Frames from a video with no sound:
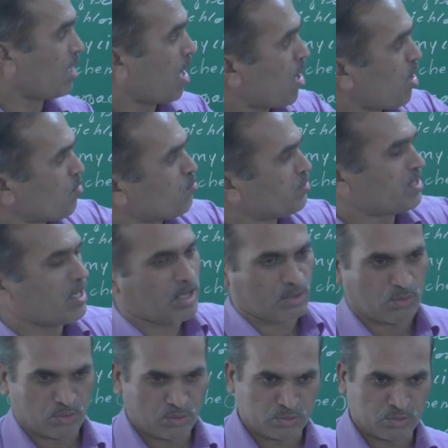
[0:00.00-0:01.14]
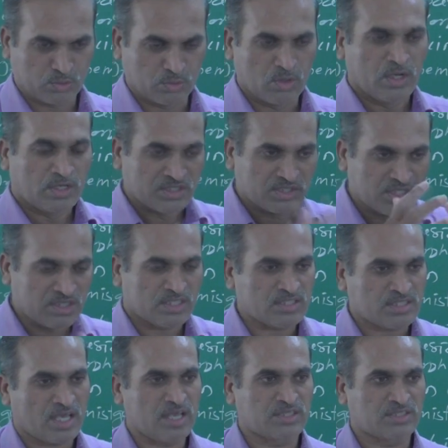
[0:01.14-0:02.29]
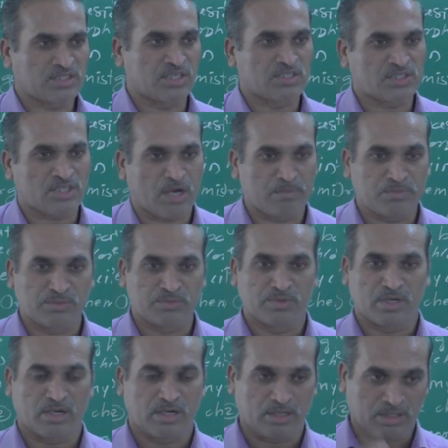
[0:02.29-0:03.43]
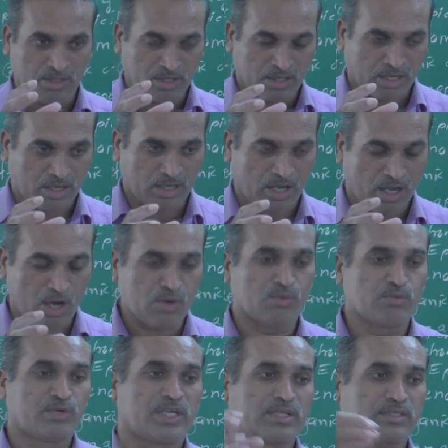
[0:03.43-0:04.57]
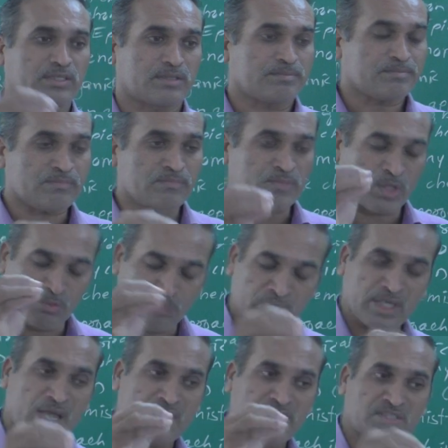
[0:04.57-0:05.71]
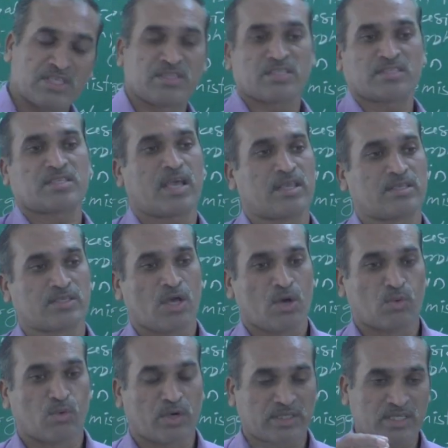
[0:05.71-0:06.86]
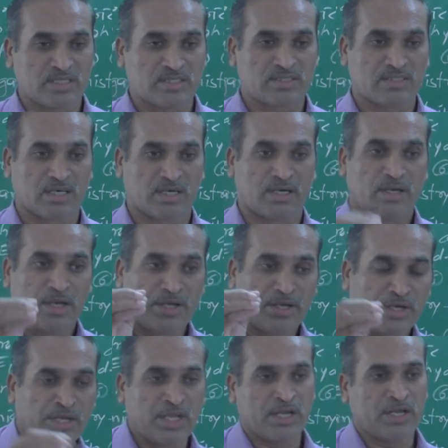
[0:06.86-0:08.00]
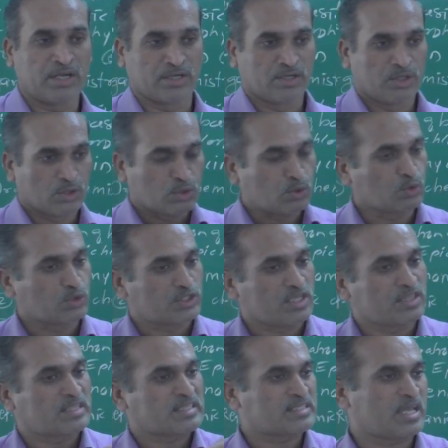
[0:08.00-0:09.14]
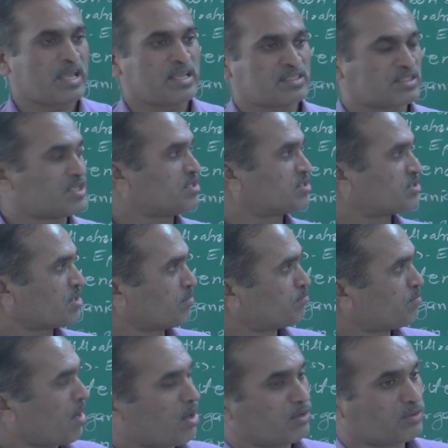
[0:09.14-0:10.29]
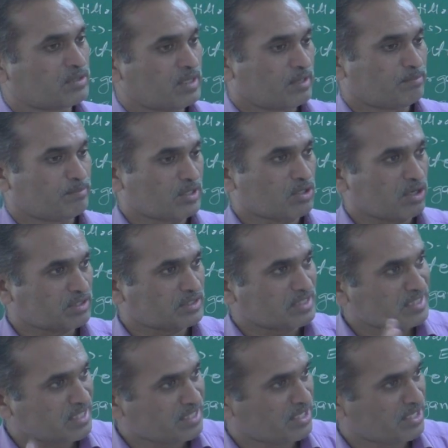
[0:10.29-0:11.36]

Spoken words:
how we are going to synthesize this how we can synthesize, what is the need to synthesize this compound, because in the